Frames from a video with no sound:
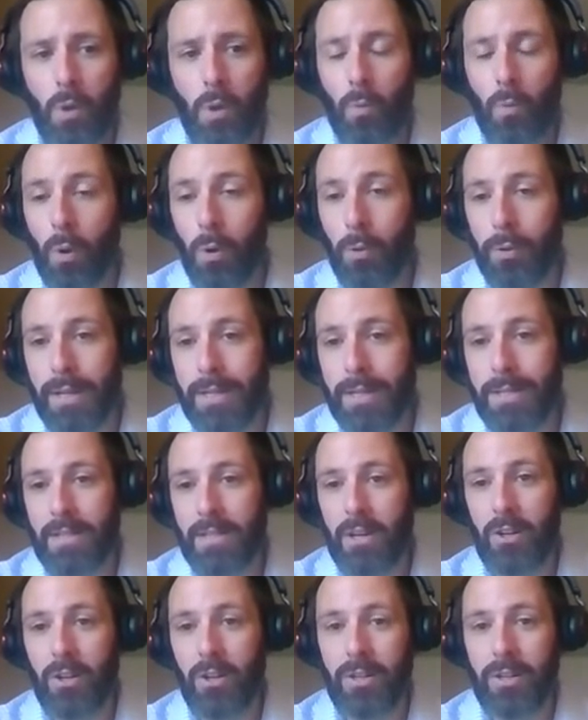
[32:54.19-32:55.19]
won't
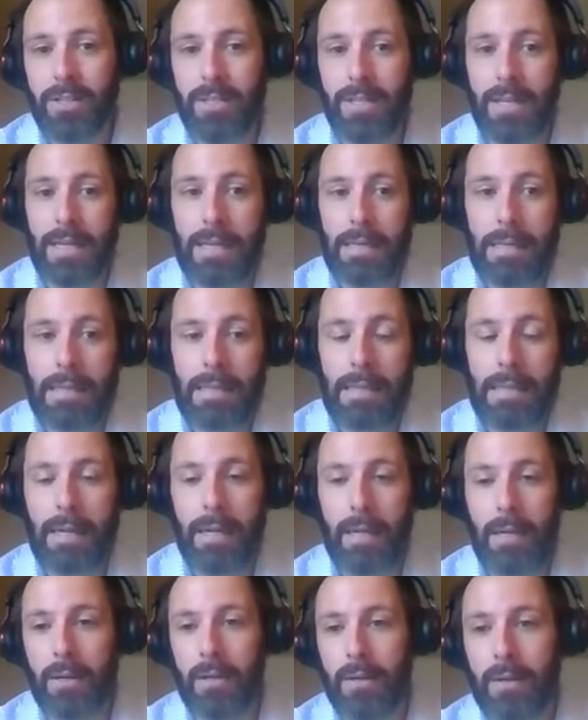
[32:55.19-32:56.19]
necessarily see
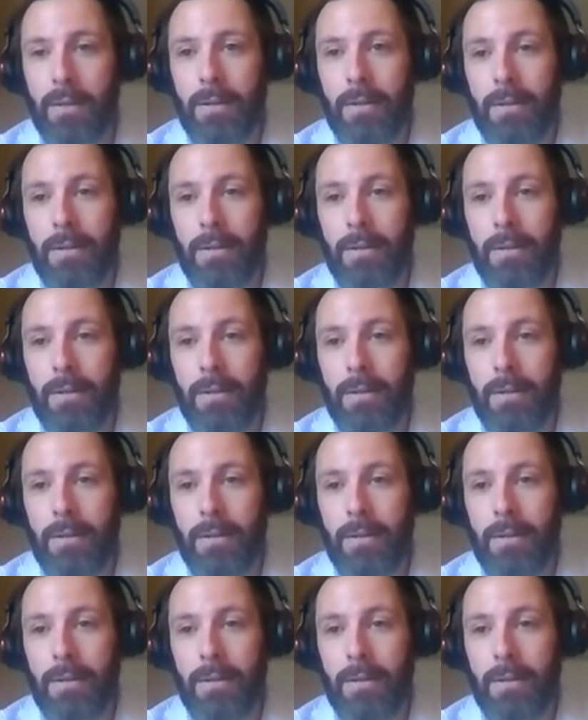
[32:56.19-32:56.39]
anything